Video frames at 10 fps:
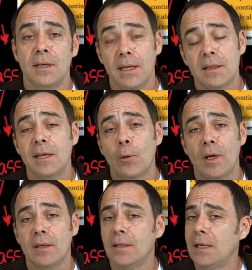In
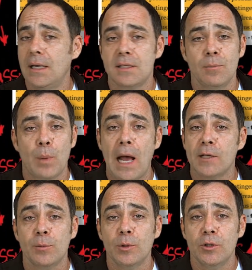theory. It's
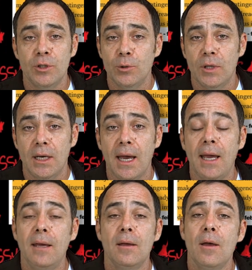impossible to do
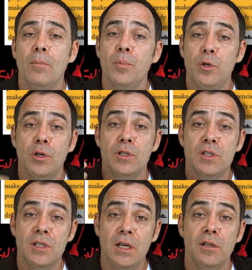today, but you could
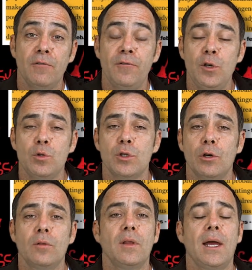see in the
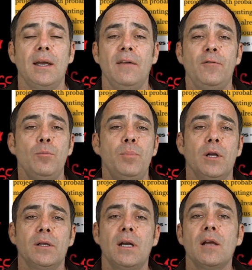future that if you
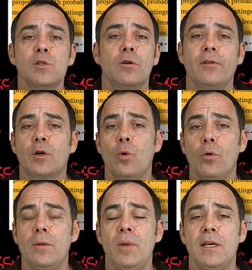build it on sort of a
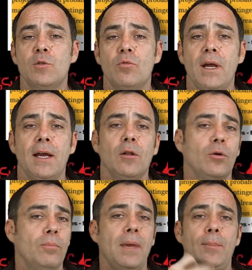Coinbase rail
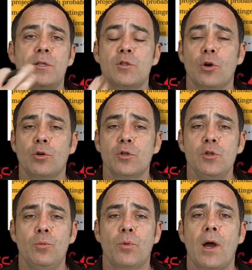or maybe Circle's
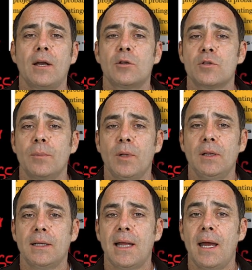new product or something
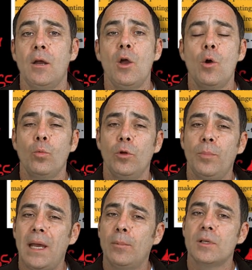like that, where you'll
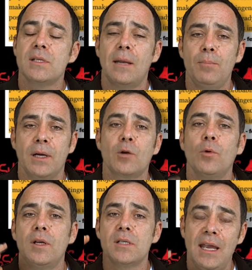be able to send
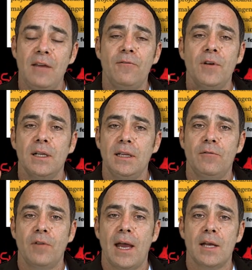Bitcoins infinitely
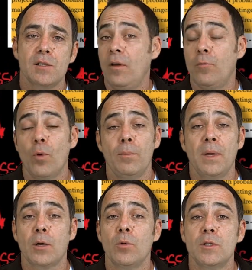fast. If one
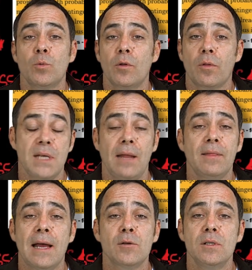Bitcoin's worth
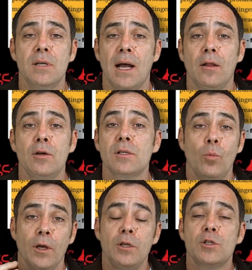$10,000,
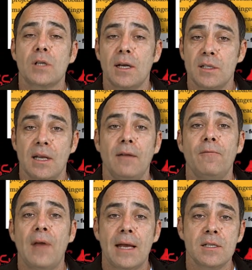well, you just got to send it
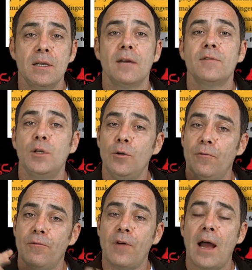fast enough to do
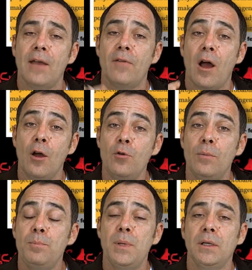
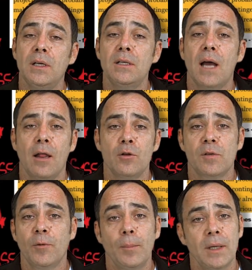$500 billion
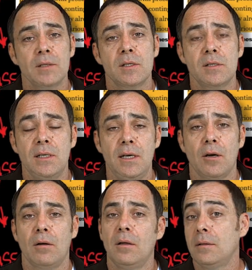of remittances a
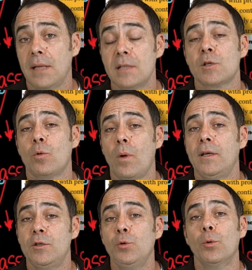year. That's
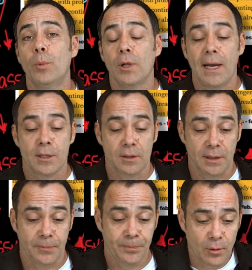quite doable,
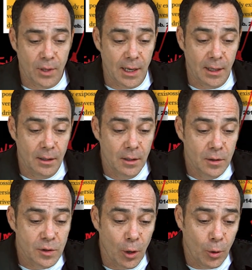actually. Okay,
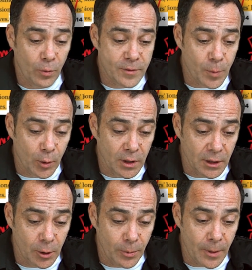so we've spoken a
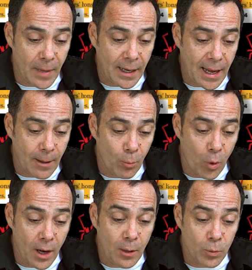little bit about
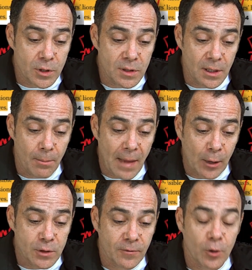M1, which is the
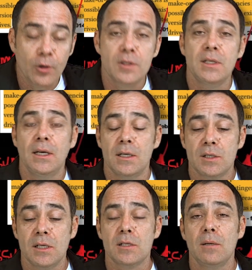amount of currency in a
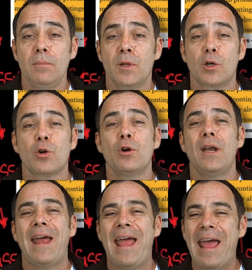system. The
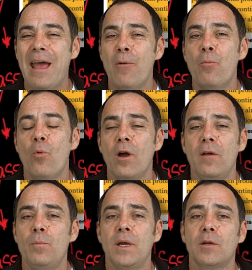current
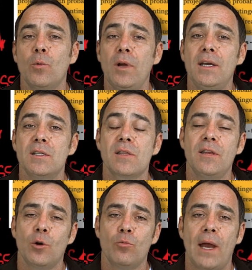M1 of Bitcoin is
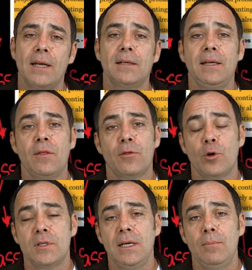theoretically
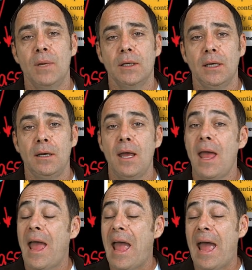13 million.
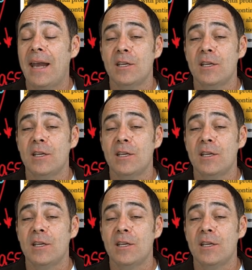At